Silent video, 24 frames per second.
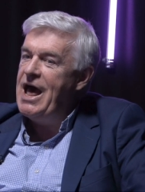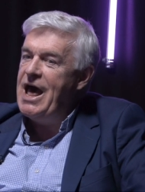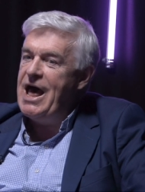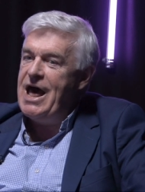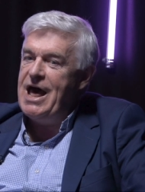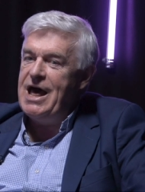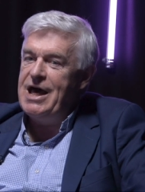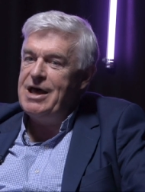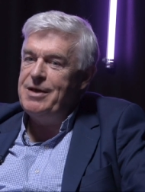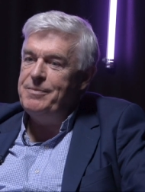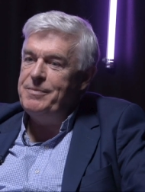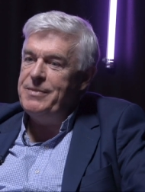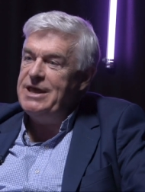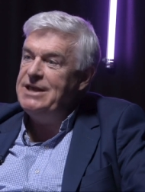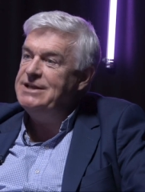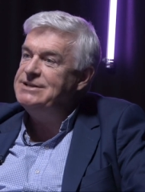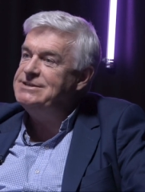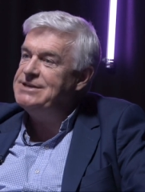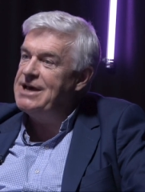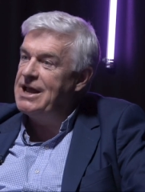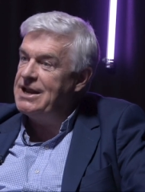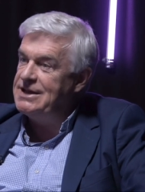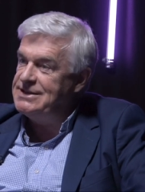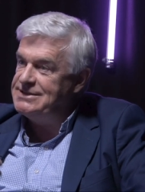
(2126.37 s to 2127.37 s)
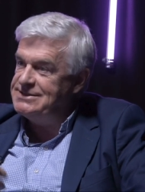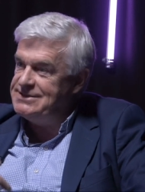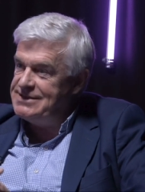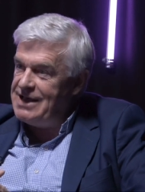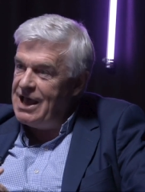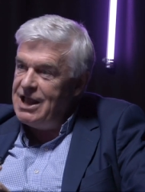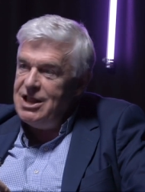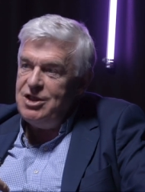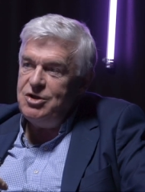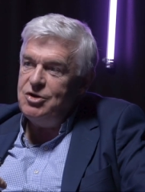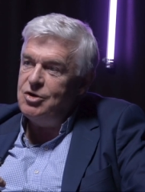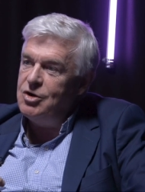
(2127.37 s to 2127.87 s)
It's at a
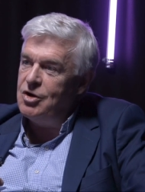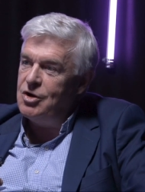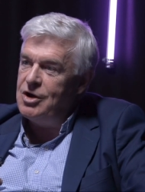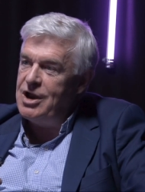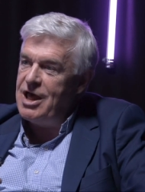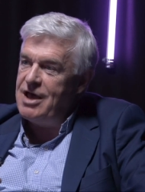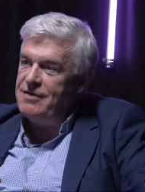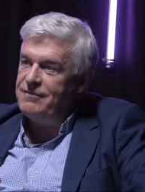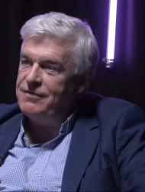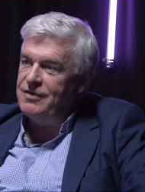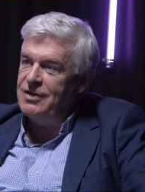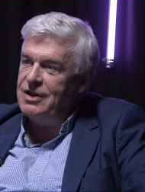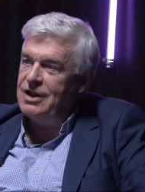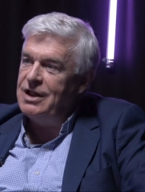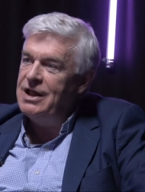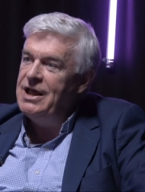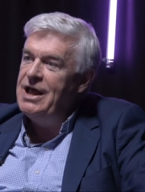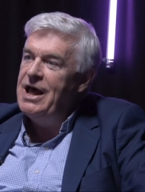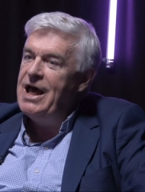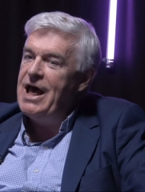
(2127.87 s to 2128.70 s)
cellular level.